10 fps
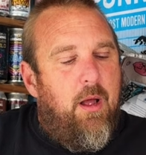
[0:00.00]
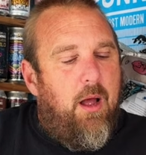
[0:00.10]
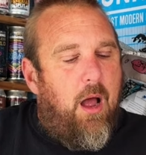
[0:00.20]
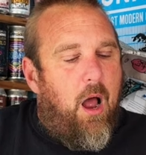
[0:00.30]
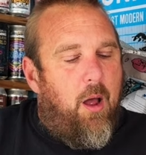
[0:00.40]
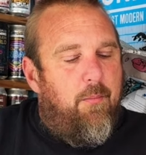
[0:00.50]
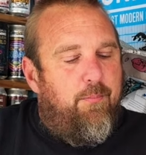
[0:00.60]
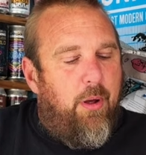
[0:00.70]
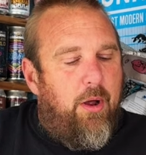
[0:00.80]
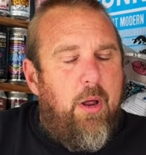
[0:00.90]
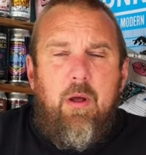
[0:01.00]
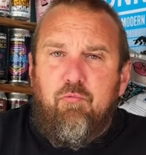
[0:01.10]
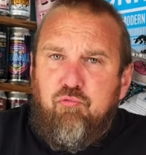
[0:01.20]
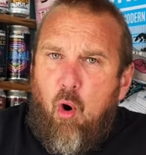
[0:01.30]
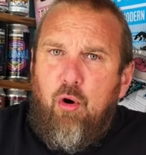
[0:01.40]
But I know it
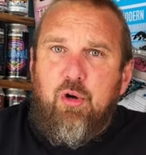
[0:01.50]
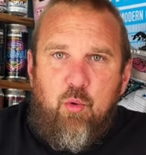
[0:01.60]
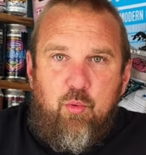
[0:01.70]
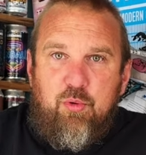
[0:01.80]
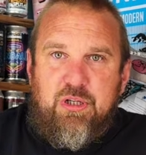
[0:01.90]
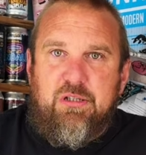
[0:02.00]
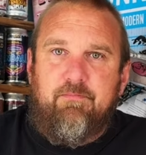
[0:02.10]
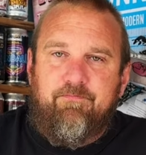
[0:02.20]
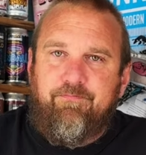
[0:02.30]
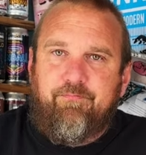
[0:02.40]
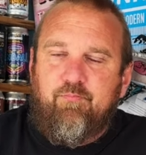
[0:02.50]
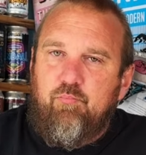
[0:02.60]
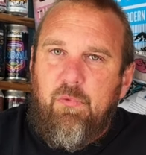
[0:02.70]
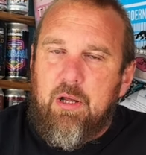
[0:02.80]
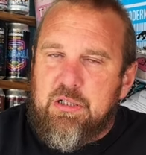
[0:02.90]
roils
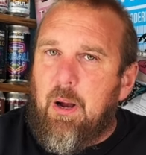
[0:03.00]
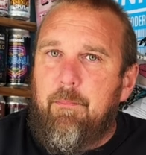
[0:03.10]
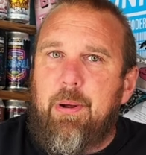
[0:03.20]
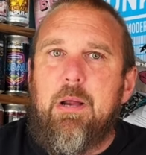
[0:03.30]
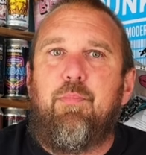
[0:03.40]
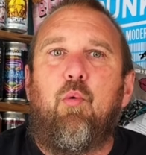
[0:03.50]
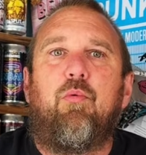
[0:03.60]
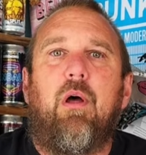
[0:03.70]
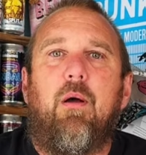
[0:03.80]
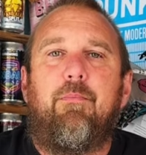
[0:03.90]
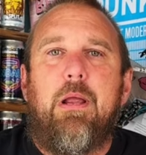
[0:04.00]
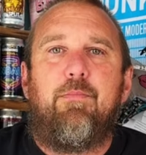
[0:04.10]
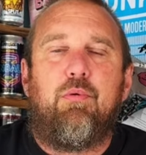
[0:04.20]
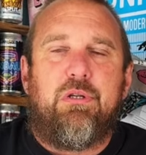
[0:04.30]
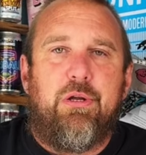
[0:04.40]
some people that
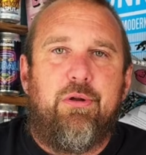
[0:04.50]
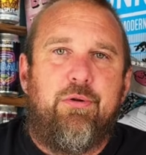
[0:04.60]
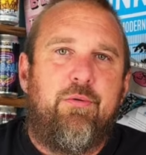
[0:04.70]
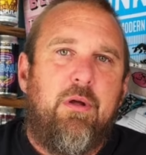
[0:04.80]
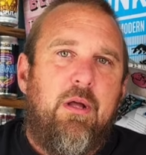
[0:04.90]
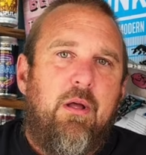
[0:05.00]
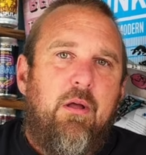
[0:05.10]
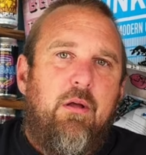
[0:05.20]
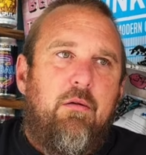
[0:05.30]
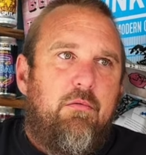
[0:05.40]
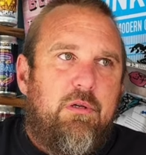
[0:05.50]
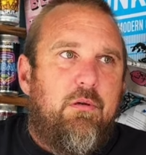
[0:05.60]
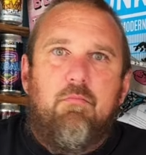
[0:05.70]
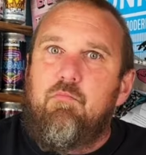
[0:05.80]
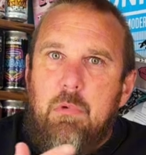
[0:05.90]
people do
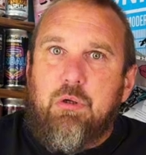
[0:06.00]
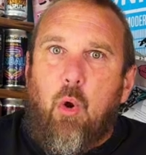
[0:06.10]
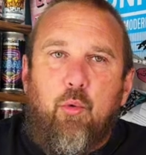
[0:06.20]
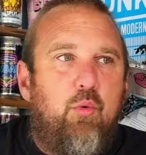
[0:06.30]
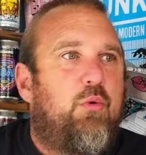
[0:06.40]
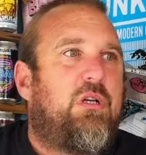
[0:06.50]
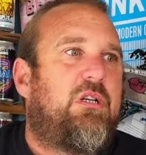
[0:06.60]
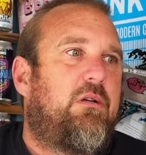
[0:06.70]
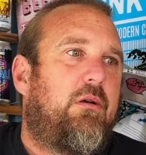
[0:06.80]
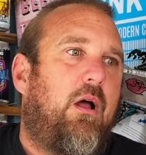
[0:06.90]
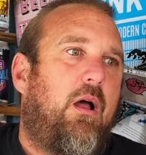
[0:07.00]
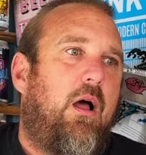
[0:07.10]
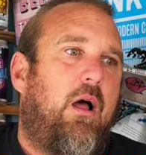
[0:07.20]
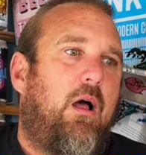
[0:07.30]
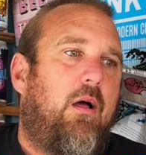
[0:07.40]
McDonald's.
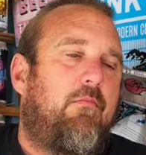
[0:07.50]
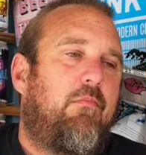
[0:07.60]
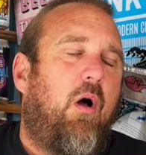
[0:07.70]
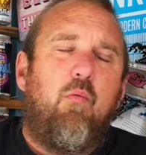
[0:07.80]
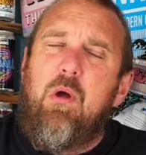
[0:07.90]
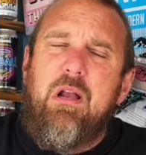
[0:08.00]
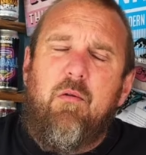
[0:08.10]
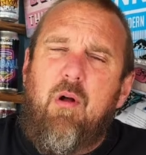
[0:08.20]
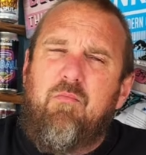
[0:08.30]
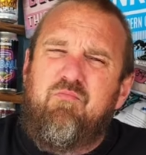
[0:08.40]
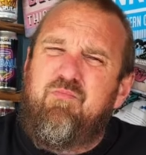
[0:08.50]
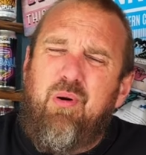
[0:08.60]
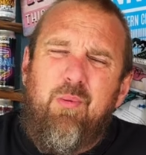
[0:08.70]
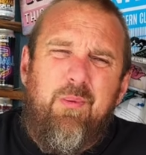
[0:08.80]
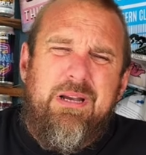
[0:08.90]
We have
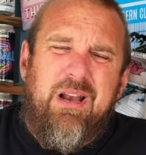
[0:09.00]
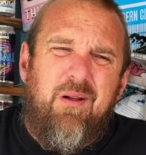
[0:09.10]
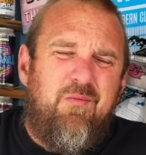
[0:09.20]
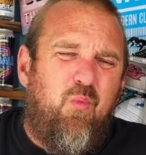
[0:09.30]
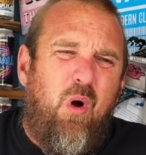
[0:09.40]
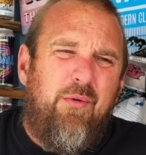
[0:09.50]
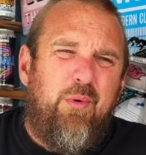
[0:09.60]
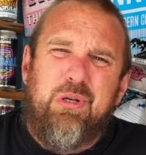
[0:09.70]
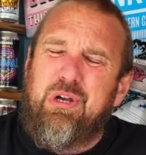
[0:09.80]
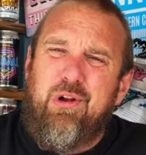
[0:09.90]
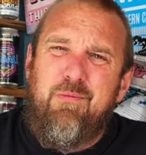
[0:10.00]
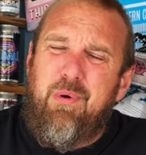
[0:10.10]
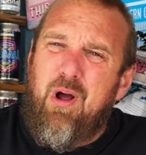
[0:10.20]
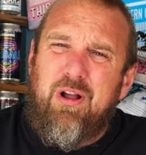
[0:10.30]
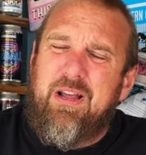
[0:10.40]
probably done one or two
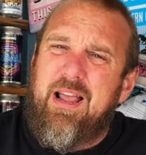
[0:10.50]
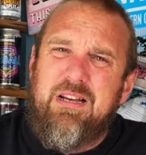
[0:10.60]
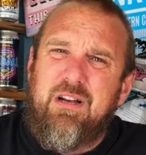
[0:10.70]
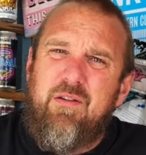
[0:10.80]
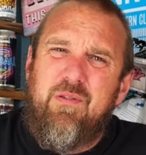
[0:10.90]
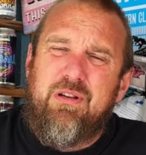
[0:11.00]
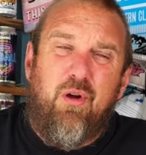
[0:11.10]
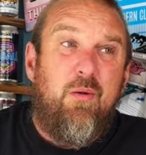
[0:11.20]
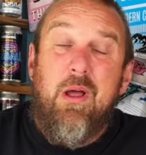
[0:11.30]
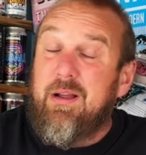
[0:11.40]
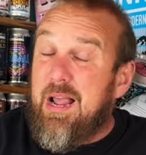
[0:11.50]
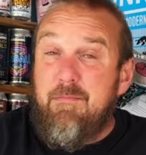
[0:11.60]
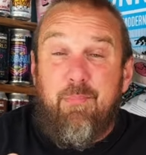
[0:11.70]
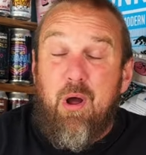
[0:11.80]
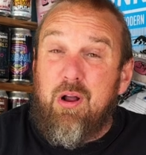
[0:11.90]
Burger Kings over the time. Again,
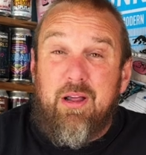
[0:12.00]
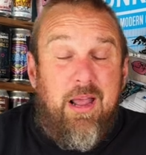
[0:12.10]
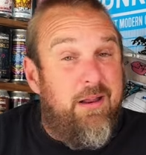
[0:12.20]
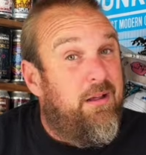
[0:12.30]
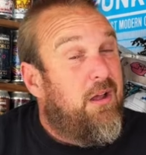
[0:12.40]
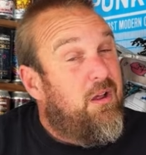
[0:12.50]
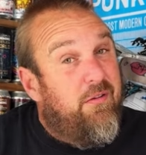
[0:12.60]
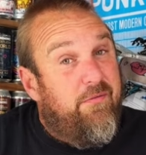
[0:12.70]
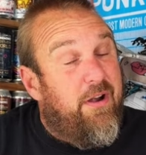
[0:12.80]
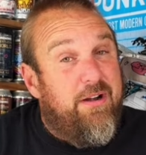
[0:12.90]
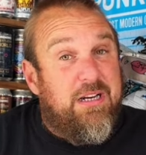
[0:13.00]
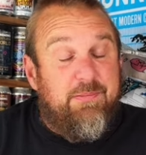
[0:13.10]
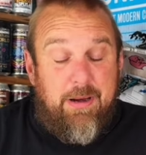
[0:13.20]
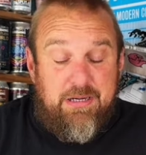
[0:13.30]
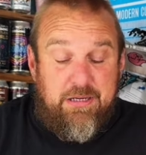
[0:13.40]
Burger King, very
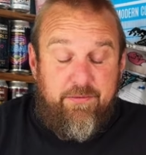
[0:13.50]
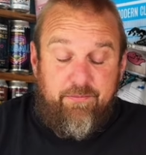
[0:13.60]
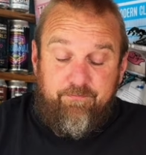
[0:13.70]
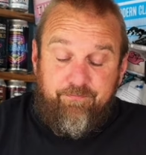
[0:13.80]
expensive.